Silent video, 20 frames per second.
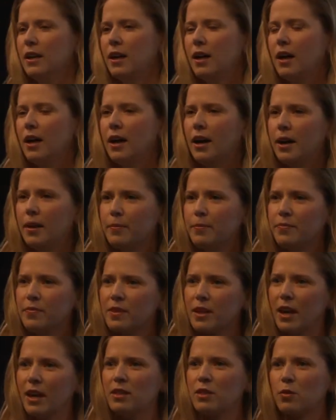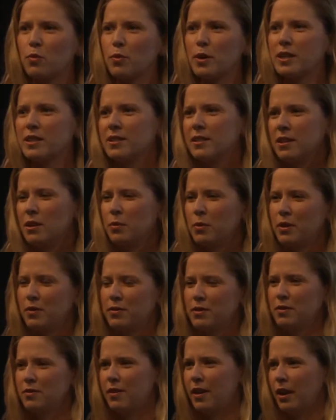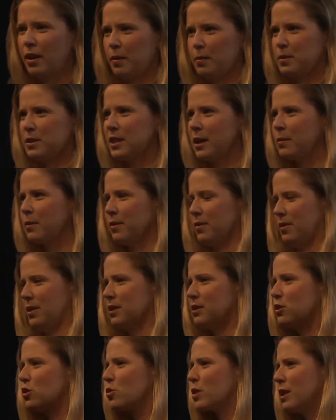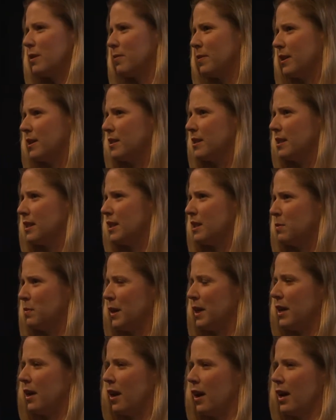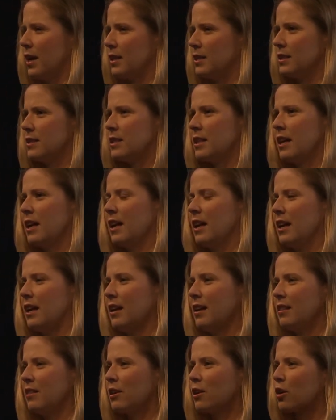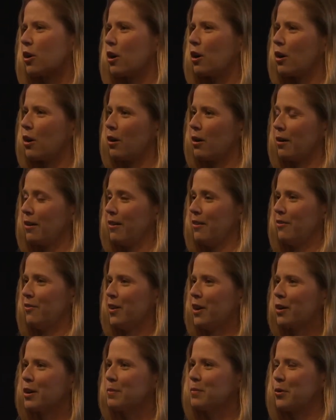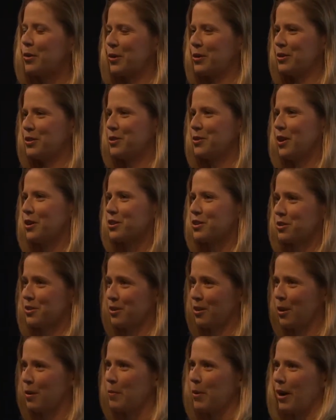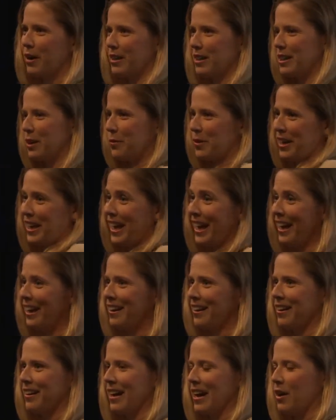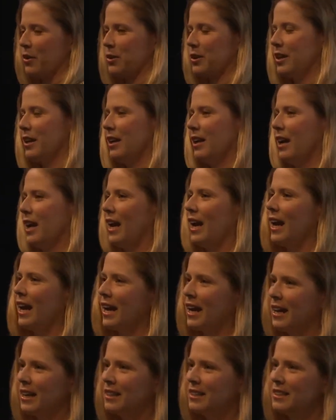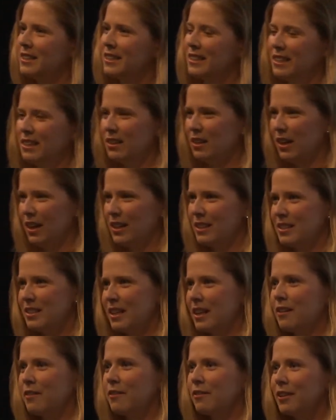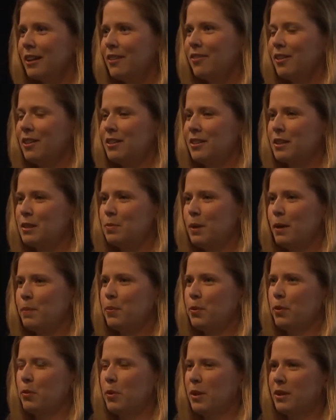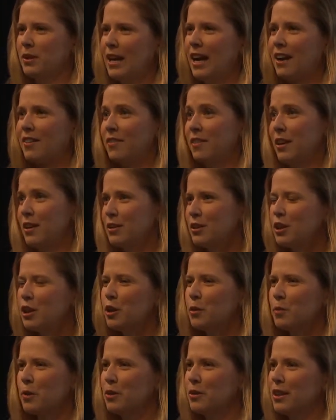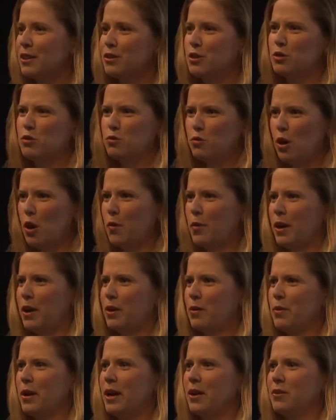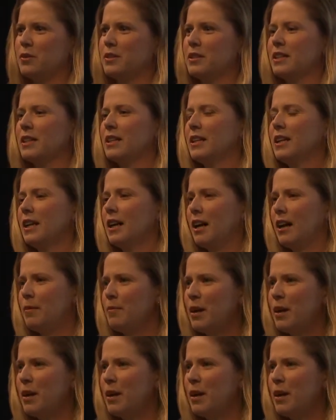And the reason that we've developed some of these treatments is because there are very important structures in our body that we can't cut out. And instead of leaving these people with having a tumor that's growing around a